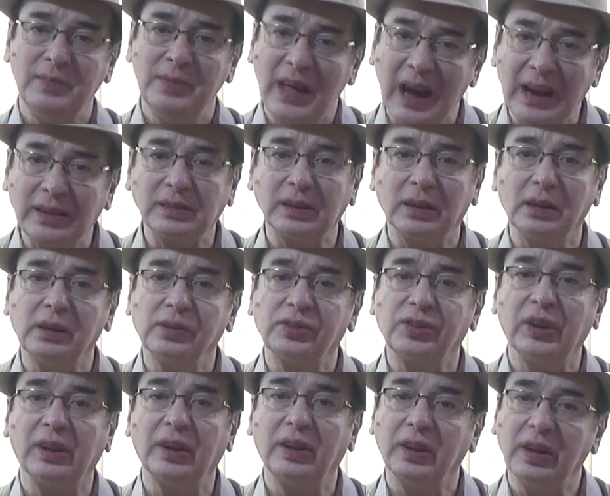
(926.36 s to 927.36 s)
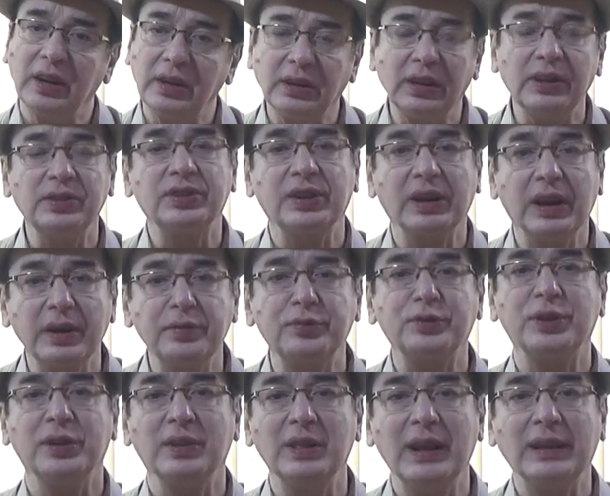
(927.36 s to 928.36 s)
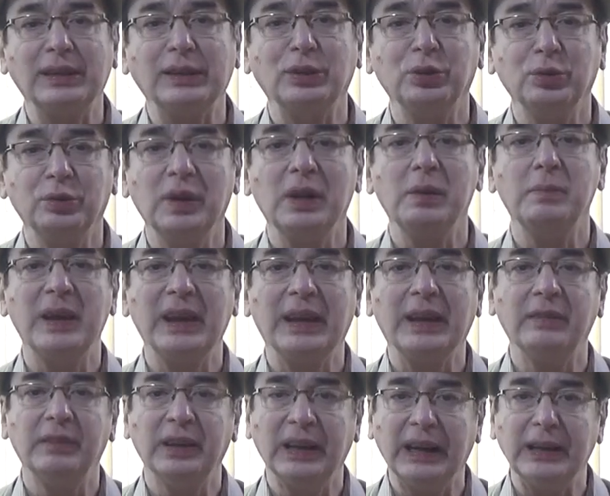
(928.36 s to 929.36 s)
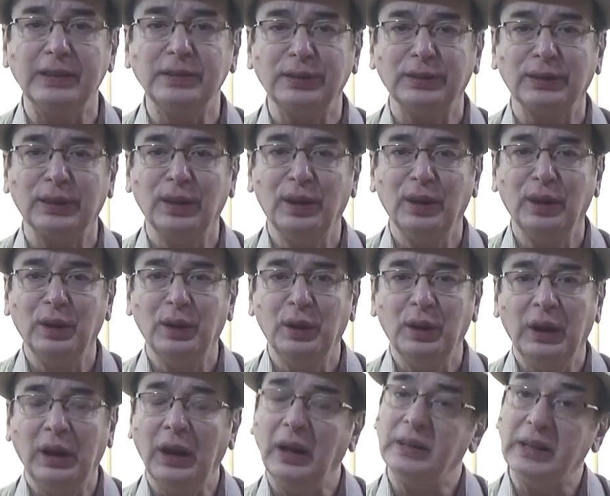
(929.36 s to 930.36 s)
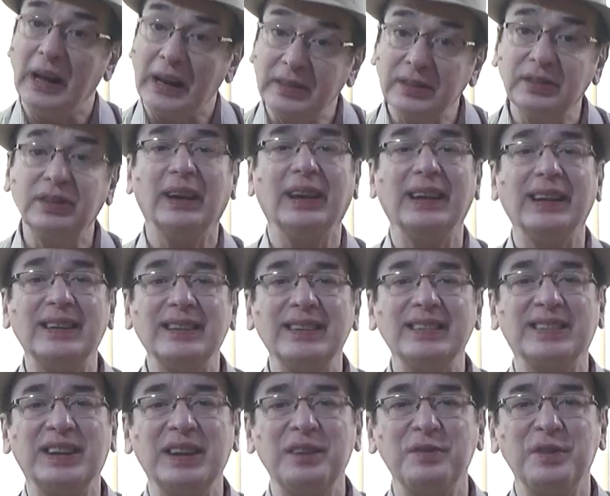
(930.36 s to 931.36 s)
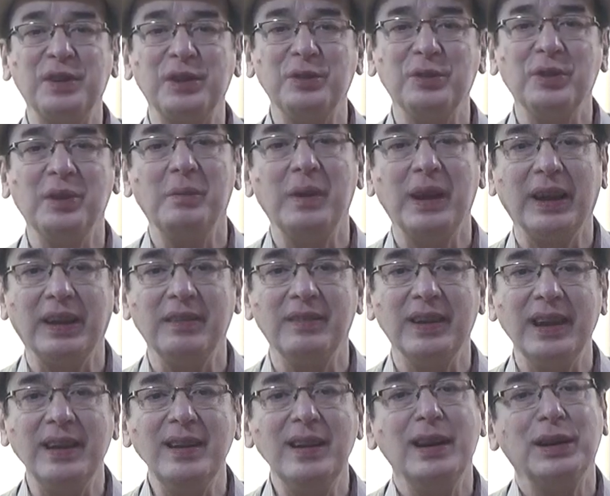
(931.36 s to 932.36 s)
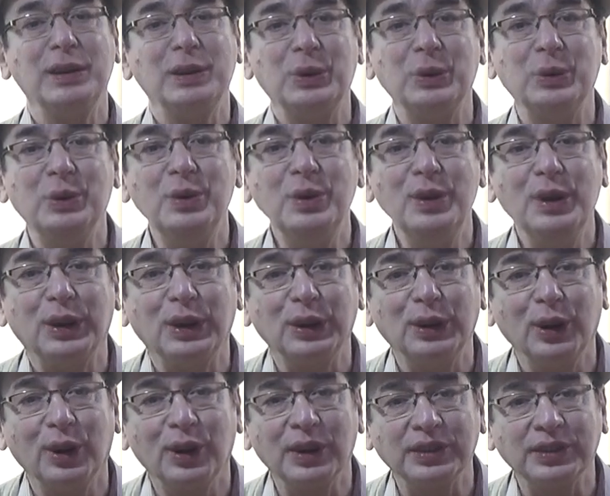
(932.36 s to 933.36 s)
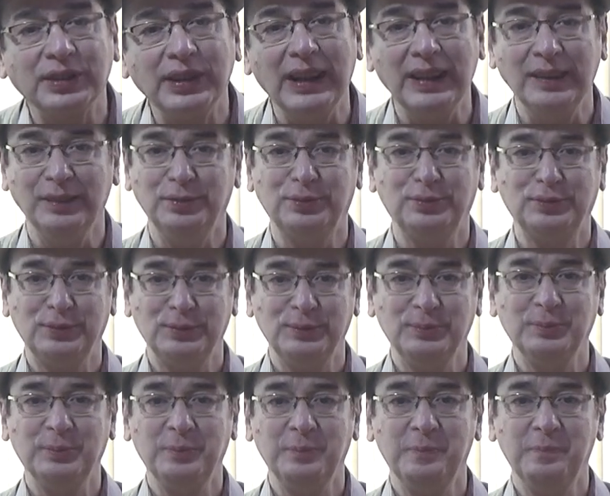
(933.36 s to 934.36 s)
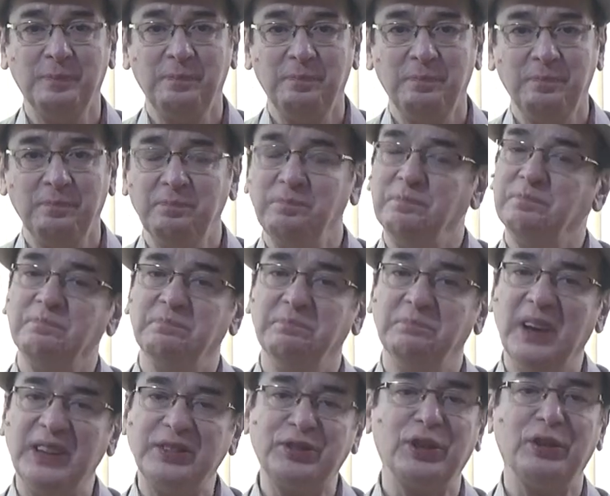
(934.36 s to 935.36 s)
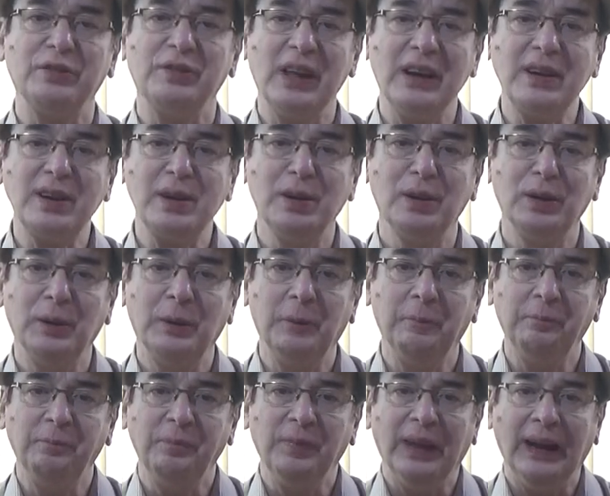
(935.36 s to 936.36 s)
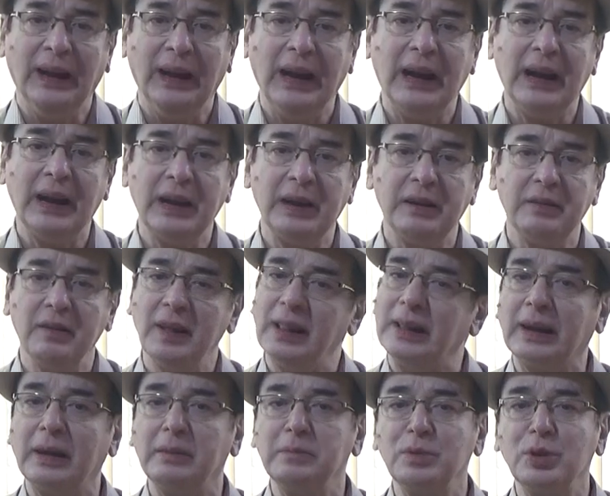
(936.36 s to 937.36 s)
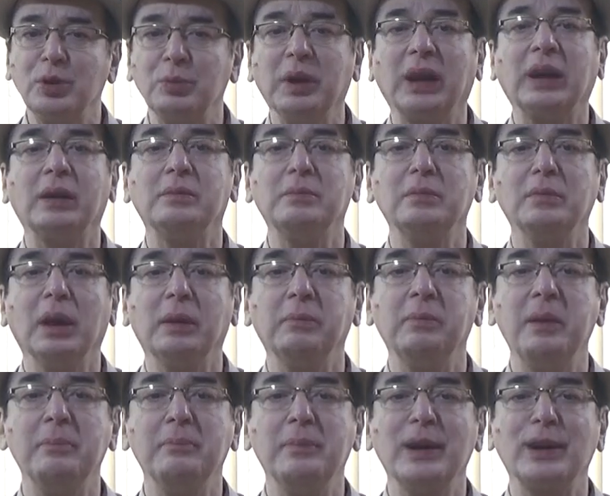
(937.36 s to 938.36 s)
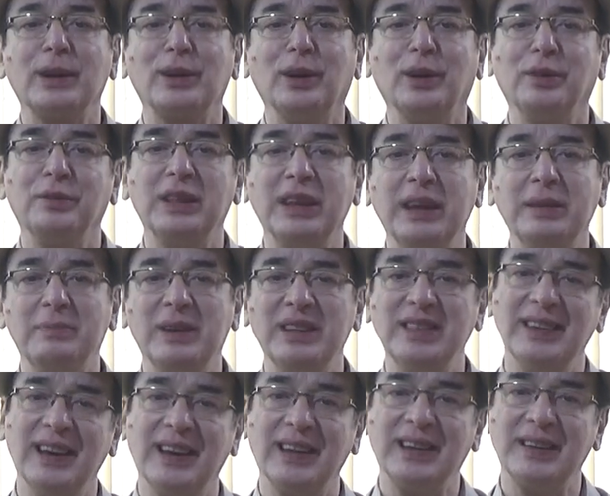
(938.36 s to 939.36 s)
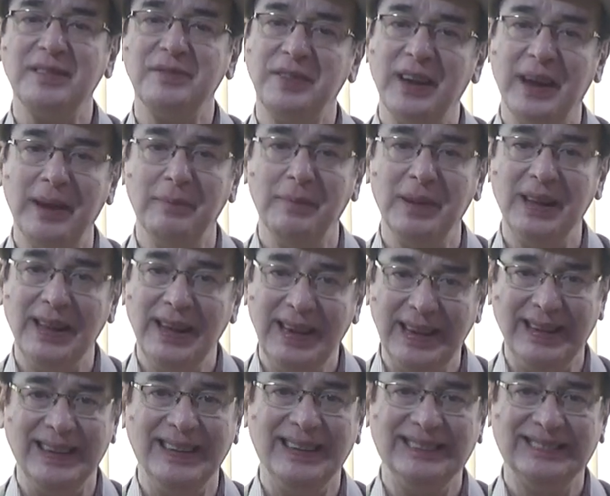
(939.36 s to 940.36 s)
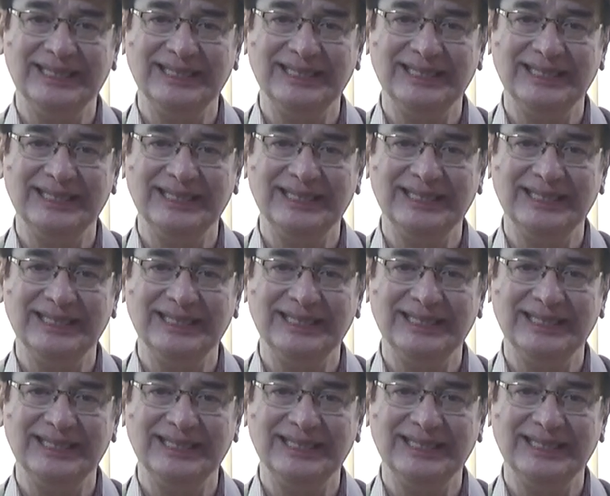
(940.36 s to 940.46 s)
that is the greatest gift that you will be giving us and that is the greatest gift you will be giving to yourself. Best of luck and welcome to become a member of the Banjara family.